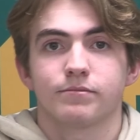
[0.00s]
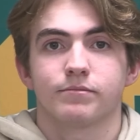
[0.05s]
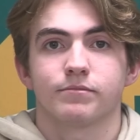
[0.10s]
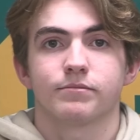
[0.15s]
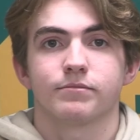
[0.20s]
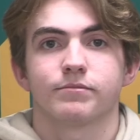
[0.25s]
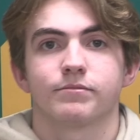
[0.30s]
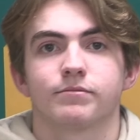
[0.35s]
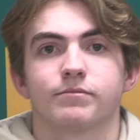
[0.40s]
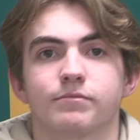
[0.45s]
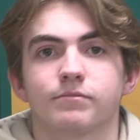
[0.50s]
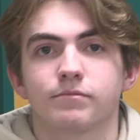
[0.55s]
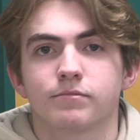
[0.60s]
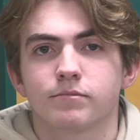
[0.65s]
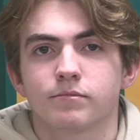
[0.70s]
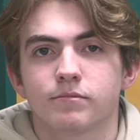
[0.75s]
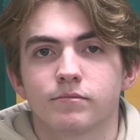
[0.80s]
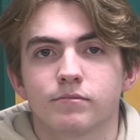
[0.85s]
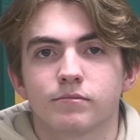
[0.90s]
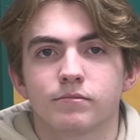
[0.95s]

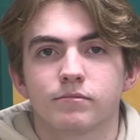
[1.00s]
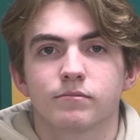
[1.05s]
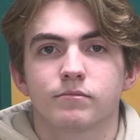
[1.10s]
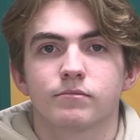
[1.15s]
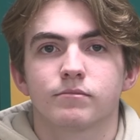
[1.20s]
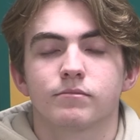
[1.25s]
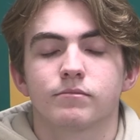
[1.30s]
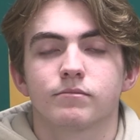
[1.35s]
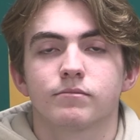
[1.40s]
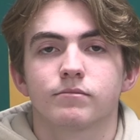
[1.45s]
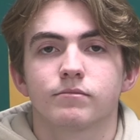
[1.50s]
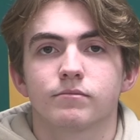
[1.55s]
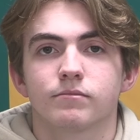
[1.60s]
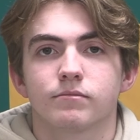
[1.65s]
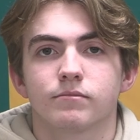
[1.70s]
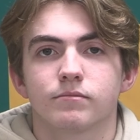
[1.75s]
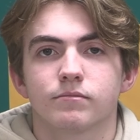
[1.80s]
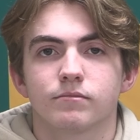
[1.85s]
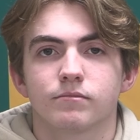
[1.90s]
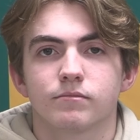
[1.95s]

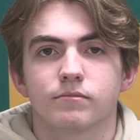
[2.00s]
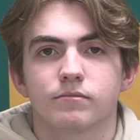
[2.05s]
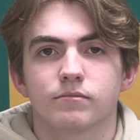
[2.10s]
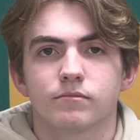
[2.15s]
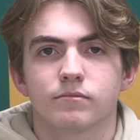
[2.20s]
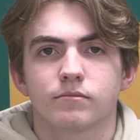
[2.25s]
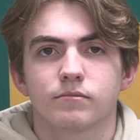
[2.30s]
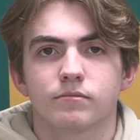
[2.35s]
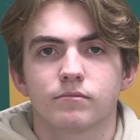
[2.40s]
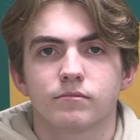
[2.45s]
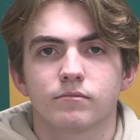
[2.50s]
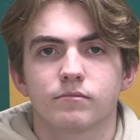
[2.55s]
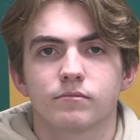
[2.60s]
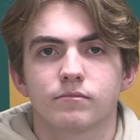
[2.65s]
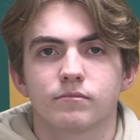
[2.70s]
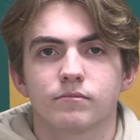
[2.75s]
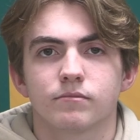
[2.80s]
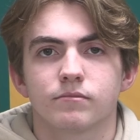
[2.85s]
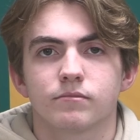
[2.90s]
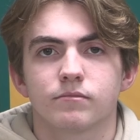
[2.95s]

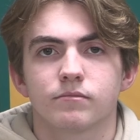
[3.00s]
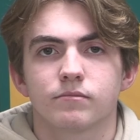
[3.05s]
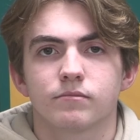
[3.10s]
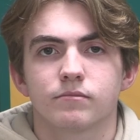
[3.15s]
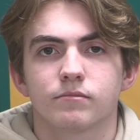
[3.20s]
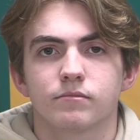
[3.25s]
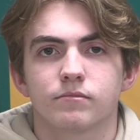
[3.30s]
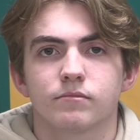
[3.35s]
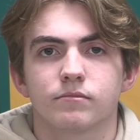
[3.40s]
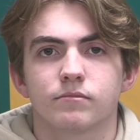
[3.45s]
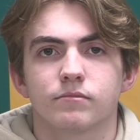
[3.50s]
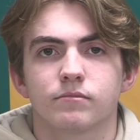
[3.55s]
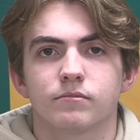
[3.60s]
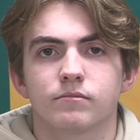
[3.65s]
(not speaking)